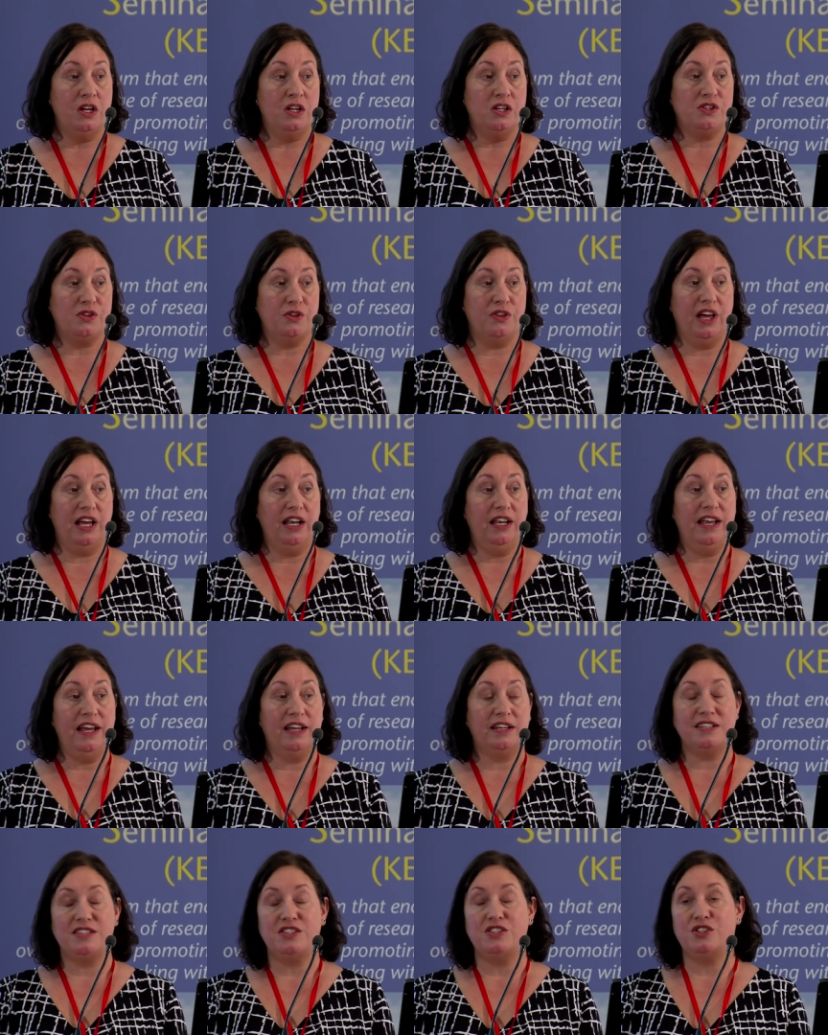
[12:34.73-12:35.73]
So that
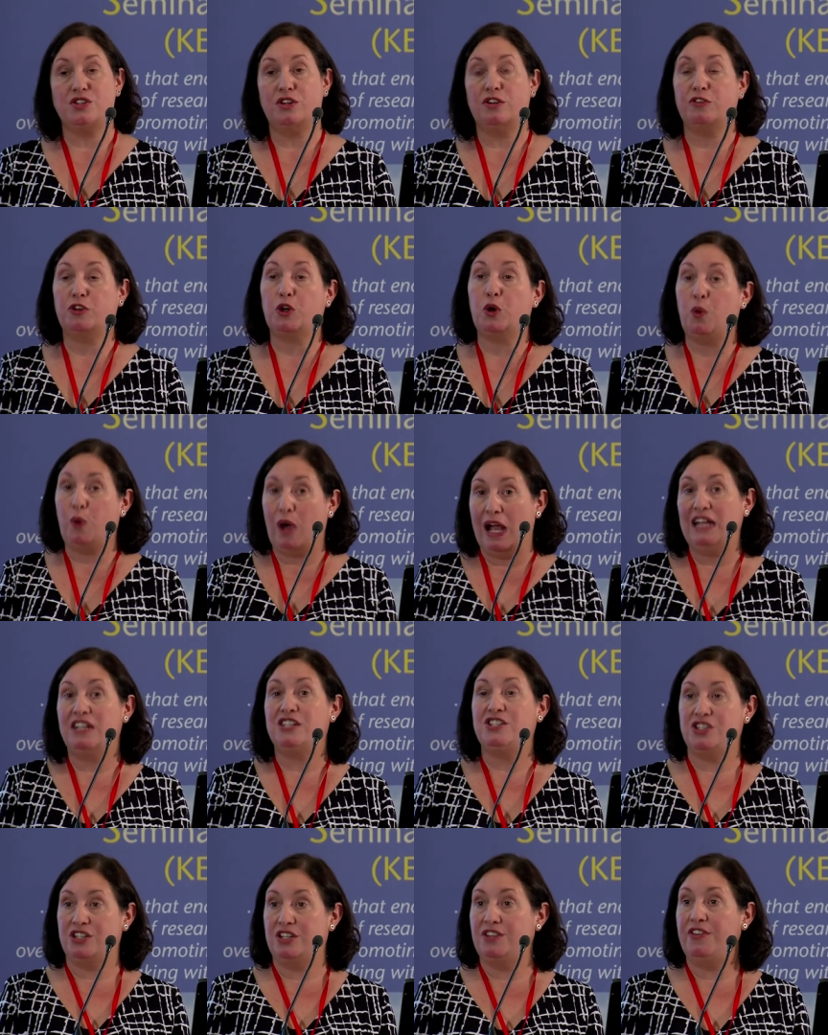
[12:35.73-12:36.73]
led us to sort of
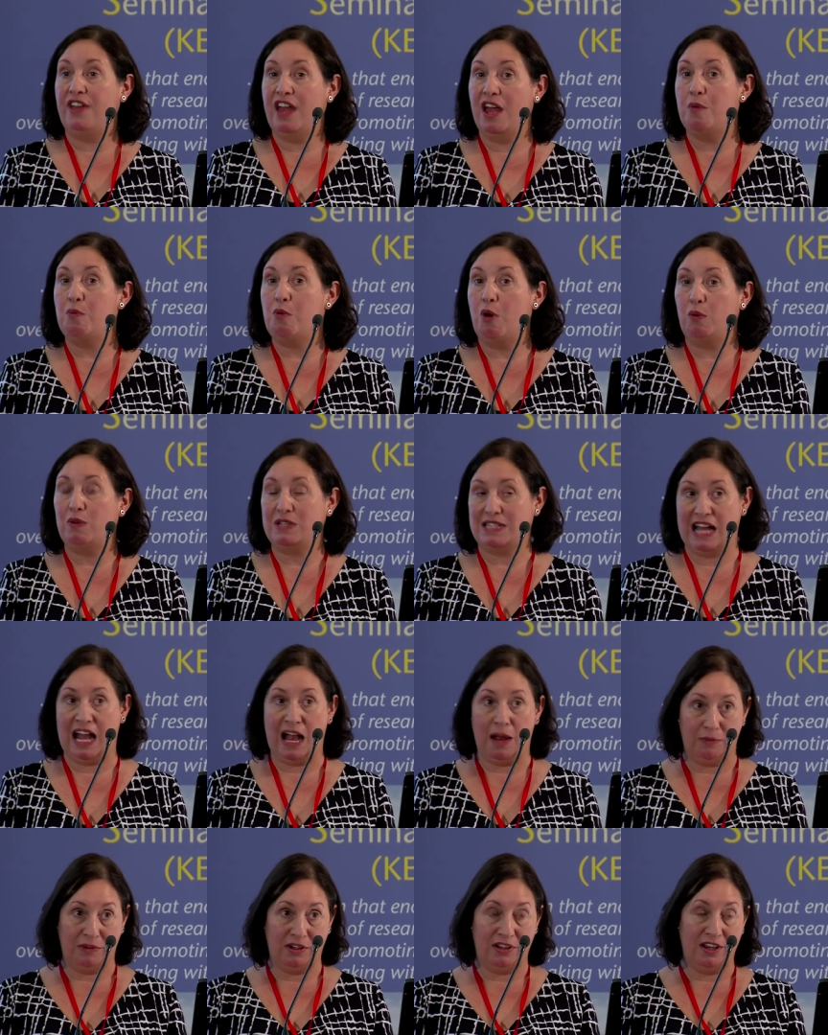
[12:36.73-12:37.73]
question then what was
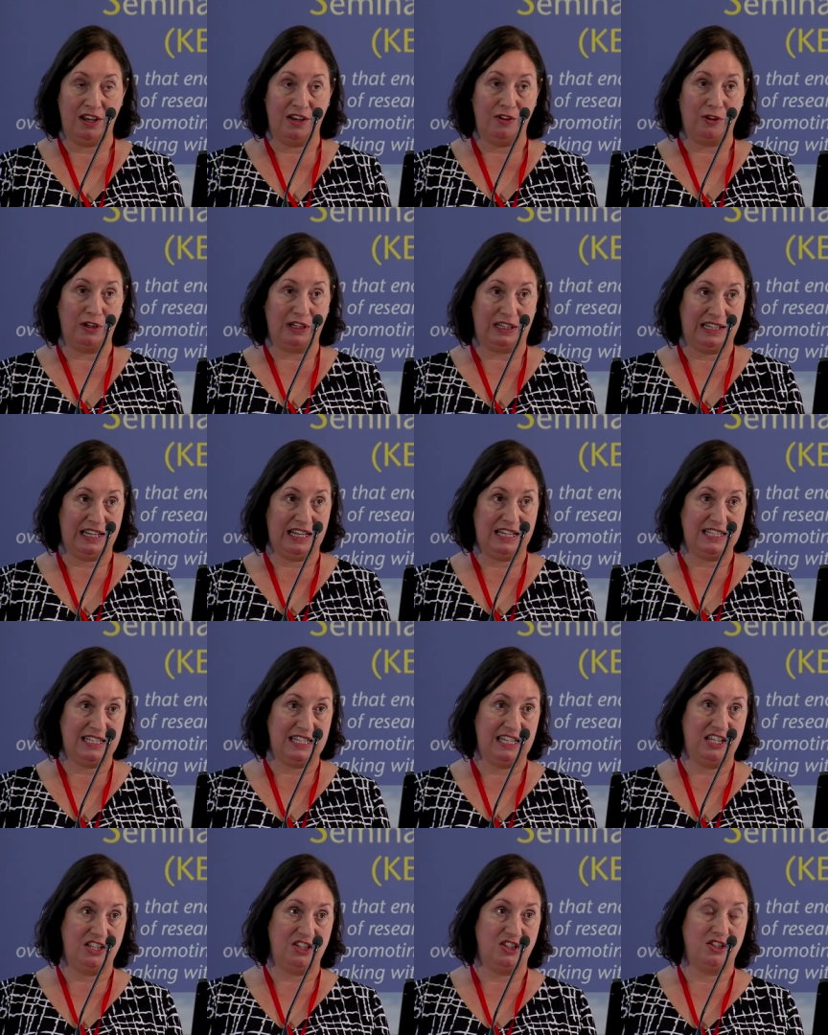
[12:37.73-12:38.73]
happening in
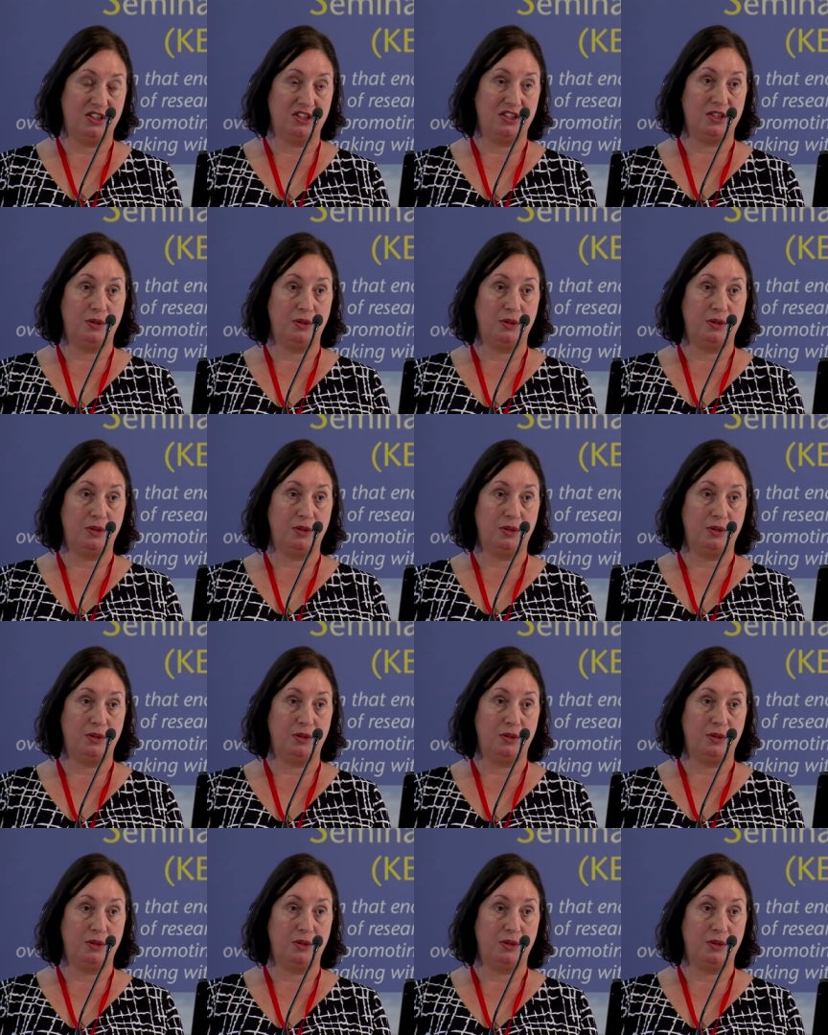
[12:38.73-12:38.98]
organisations.